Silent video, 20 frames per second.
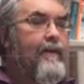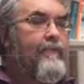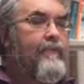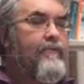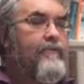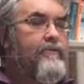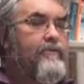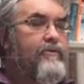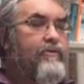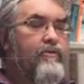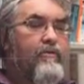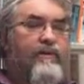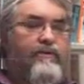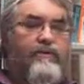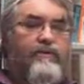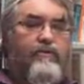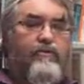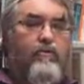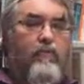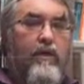So the
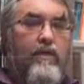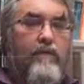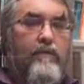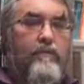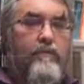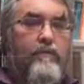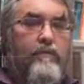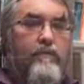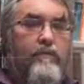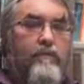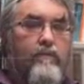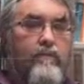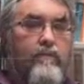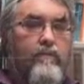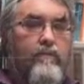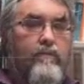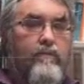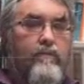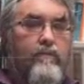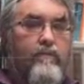question is,
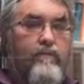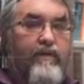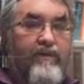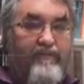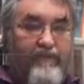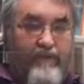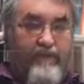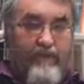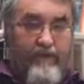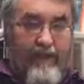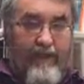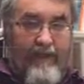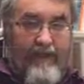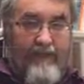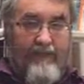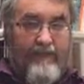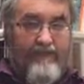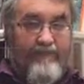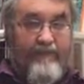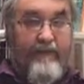given the
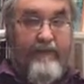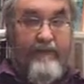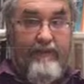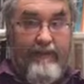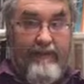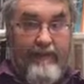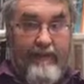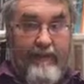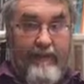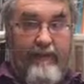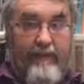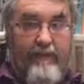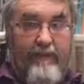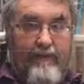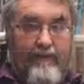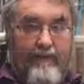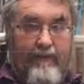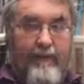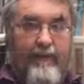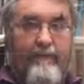challenge of designing a
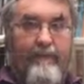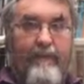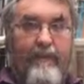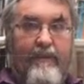learning